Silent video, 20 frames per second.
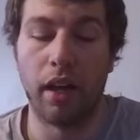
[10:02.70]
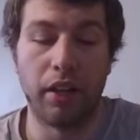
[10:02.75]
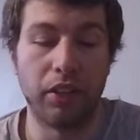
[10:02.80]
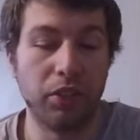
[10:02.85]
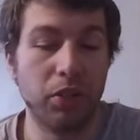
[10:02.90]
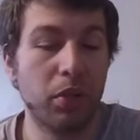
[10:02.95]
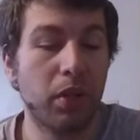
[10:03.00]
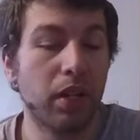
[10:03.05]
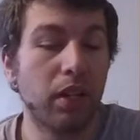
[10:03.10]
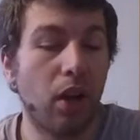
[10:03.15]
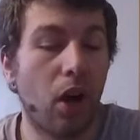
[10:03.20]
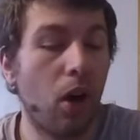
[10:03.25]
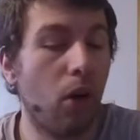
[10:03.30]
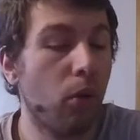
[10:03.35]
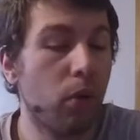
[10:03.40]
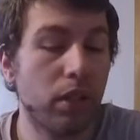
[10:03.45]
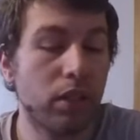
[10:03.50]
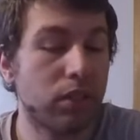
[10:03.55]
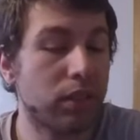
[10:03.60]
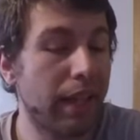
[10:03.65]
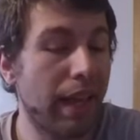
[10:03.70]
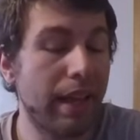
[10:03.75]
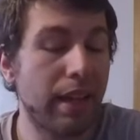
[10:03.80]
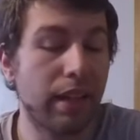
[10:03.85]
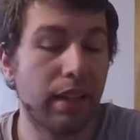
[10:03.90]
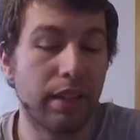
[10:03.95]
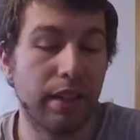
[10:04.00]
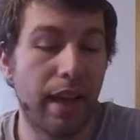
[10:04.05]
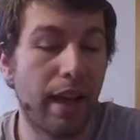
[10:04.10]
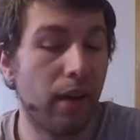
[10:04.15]
You can always take
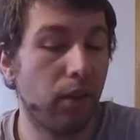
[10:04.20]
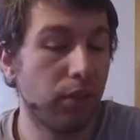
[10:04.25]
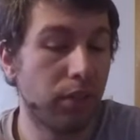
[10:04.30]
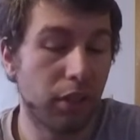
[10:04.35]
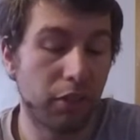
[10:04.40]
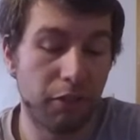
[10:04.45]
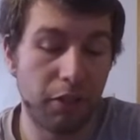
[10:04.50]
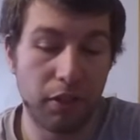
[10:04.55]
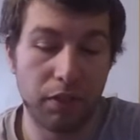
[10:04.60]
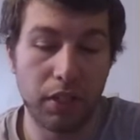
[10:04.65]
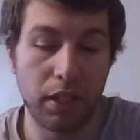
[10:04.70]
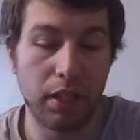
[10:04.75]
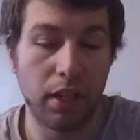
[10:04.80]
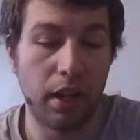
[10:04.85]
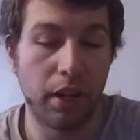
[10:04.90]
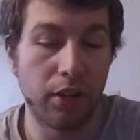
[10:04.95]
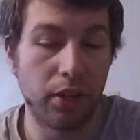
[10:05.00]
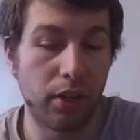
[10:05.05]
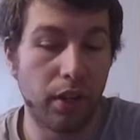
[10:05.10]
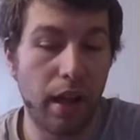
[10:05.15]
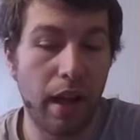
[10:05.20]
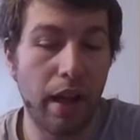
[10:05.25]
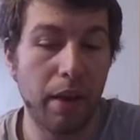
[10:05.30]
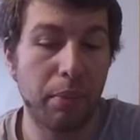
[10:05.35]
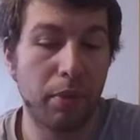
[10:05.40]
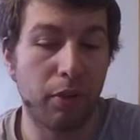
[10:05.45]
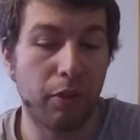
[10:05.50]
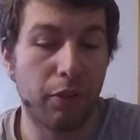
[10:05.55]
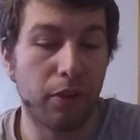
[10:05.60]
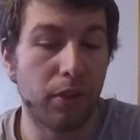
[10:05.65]
it down to 1500. I
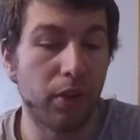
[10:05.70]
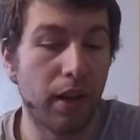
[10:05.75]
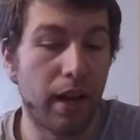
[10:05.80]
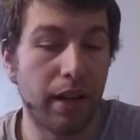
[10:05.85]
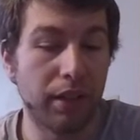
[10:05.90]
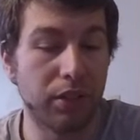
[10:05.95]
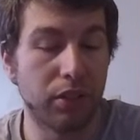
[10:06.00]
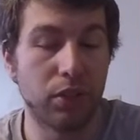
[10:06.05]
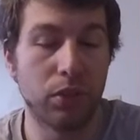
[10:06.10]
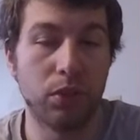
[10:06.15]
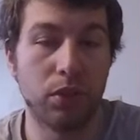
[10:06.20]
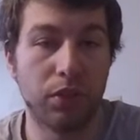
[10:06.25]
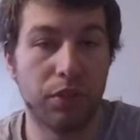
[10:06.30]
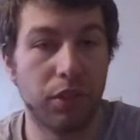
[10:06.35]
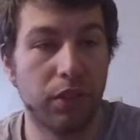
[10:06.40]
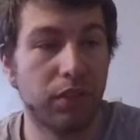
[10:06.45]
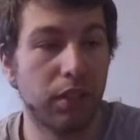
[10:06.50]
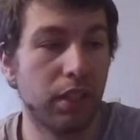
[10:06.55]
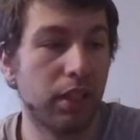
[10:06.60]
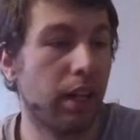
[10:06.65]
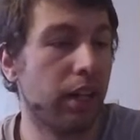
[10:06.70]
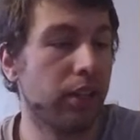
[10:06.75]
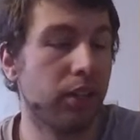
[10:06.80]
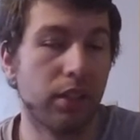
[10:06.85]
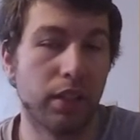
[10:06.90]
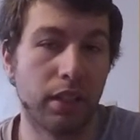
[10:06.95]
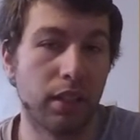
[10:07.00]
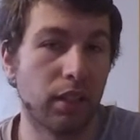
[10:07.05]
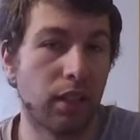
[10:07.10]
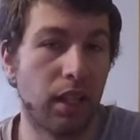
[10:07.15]
prefer not to use the 1500
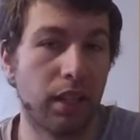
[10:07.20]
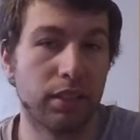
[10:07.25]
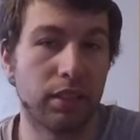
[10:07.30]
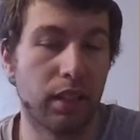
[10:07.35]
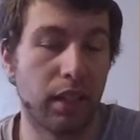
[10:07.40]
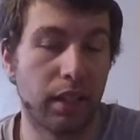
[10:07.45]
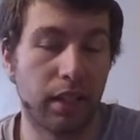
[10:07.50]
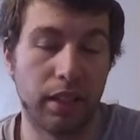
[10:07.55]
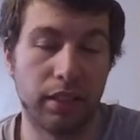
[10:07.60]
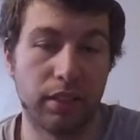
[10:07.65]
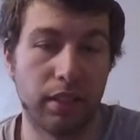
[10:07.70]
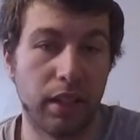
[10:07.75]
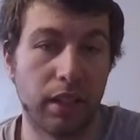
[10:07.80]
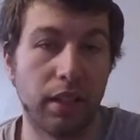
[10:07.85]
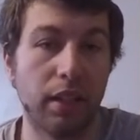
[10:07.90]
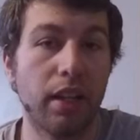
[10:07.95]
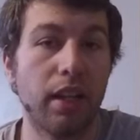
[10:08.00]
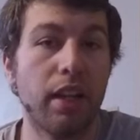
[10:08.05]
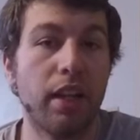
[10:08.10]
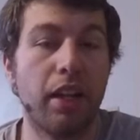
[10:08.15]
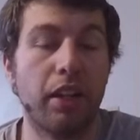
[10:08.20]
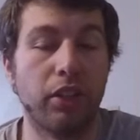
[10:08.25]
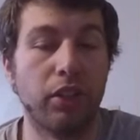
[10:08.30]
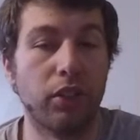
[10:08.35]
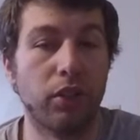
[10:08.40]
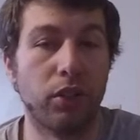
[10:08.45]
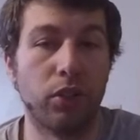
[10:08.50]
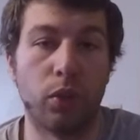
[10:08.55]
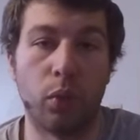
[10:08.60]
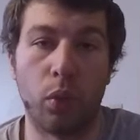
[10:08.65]
unless, like I said,
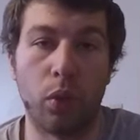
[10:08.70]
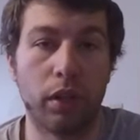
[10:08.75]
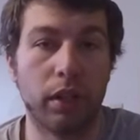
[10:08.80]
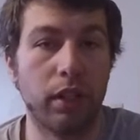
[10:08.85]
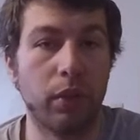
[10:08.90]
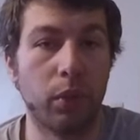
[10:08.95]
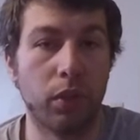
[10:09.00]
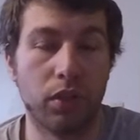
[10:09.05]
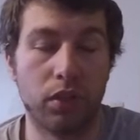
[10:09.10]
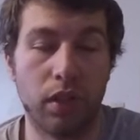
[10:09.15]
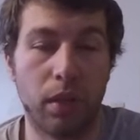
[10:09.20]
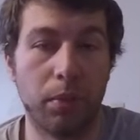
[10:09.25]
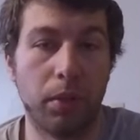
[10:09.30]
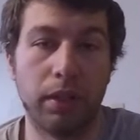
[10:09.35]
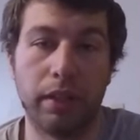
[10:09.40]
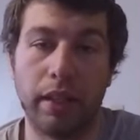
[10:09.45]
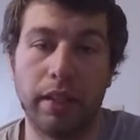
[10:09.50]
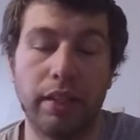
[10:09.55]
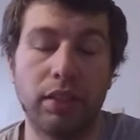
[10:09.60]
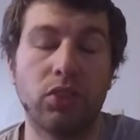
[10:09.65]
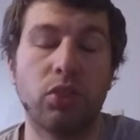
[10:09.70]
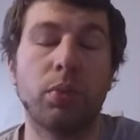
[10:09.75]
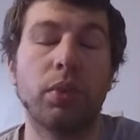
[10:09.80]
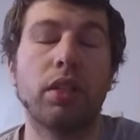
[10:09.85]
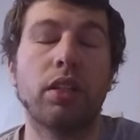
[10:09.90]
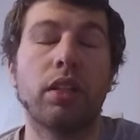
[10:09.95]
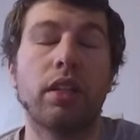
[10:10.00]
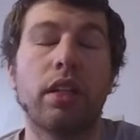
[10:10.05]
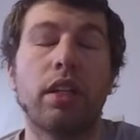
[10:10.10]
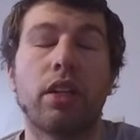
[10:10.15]
you're working with something that needs to
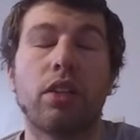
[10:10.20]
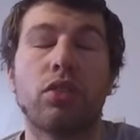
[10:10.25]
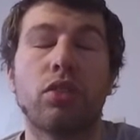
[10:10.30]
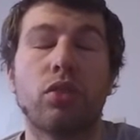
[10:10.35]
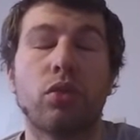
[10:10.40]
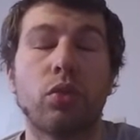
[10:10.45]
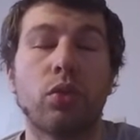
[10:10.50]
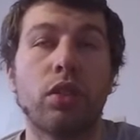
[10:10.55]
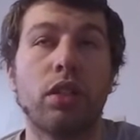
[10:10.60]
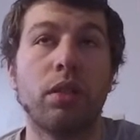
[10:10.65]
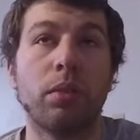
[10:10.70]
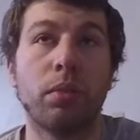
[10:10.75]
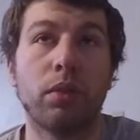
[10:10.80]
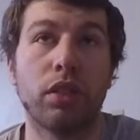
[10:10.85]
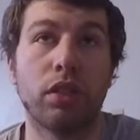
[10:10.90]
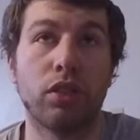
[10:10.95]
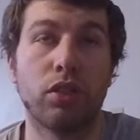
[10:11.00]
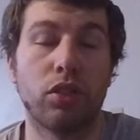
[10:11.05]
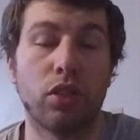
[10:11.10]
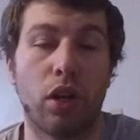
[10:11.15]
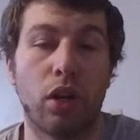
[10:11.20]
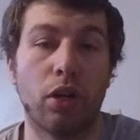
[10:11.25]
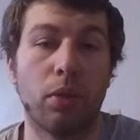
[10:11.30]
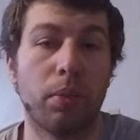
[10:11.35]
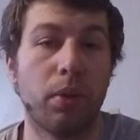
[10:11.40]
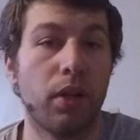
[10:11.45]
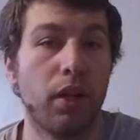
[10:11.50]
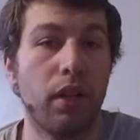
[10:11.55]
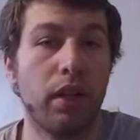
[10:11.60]
be extremely sharp,